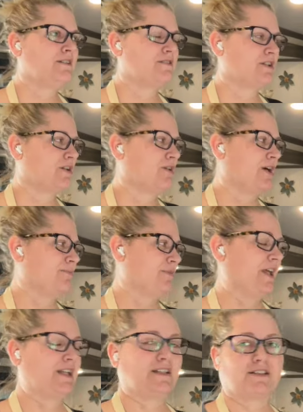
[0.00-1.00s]
So I'm
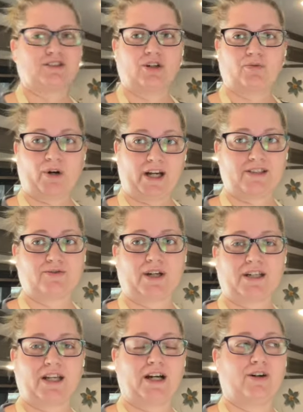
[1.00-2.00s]
letting the dough rise
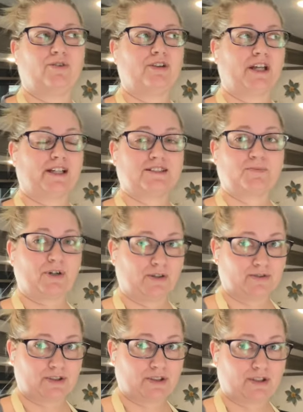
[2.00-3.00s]
right now like it's
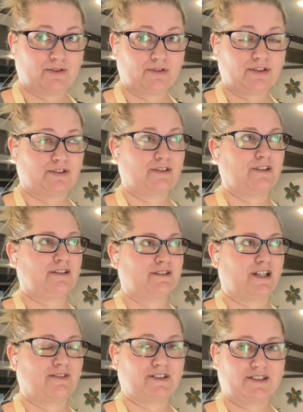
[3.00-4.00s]
supposed to do,
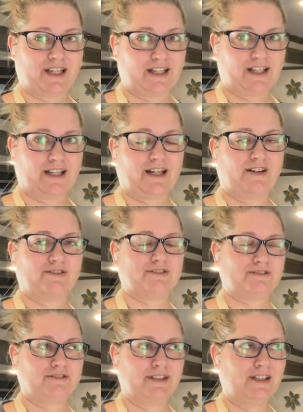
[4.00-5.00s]
instead of just taking it out.
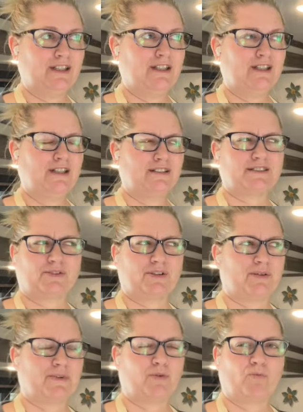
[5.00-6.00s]
And it's like,
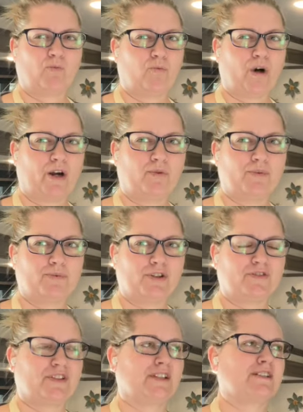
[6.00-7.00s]
wait a minute, why aren't we
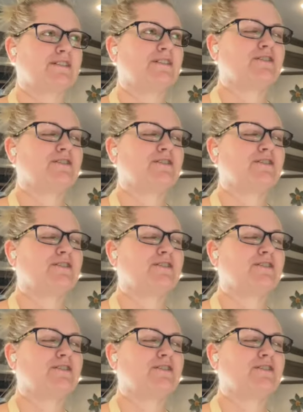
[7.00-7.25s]
proofing this?